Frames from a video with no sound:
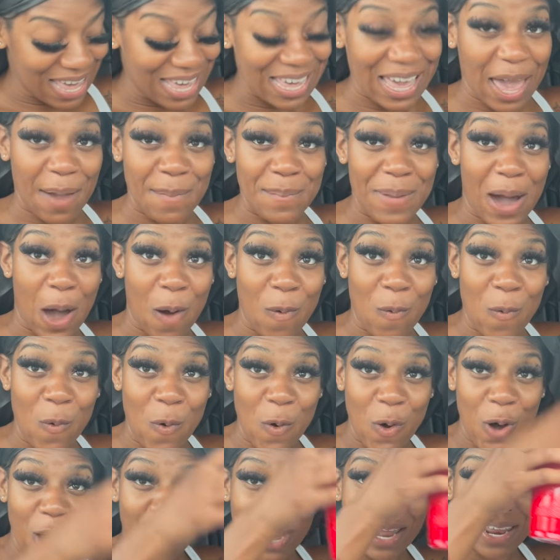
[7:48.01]
Got my
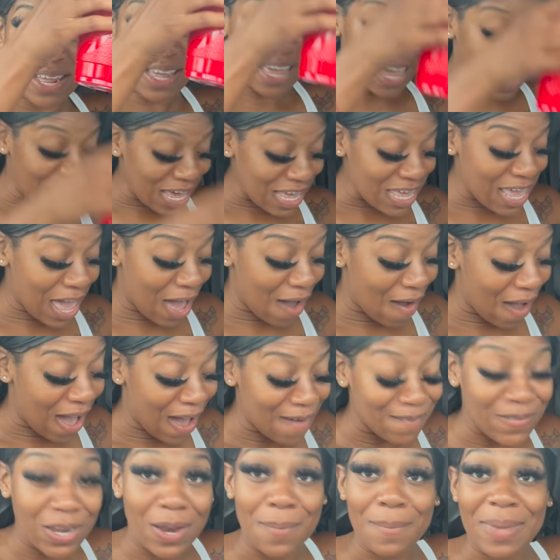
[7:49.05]
water. Y'all, I'm
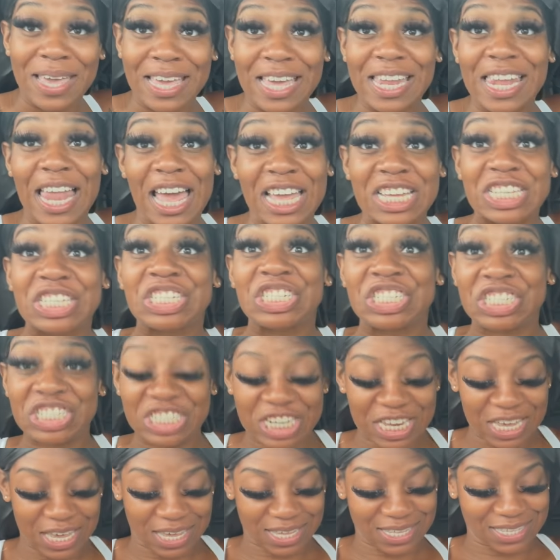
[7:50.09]
gonna make it like
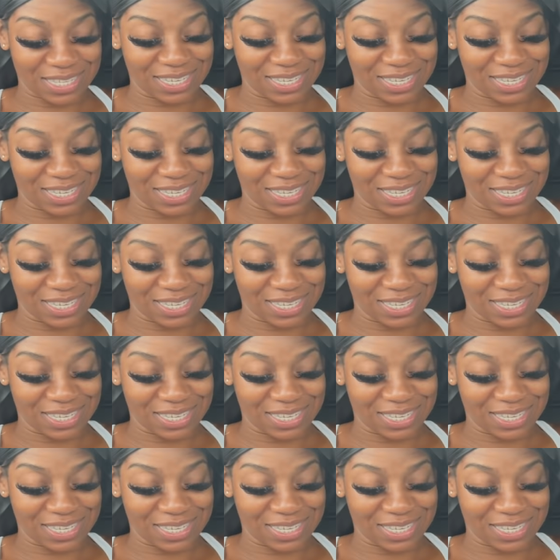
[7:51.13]
shit.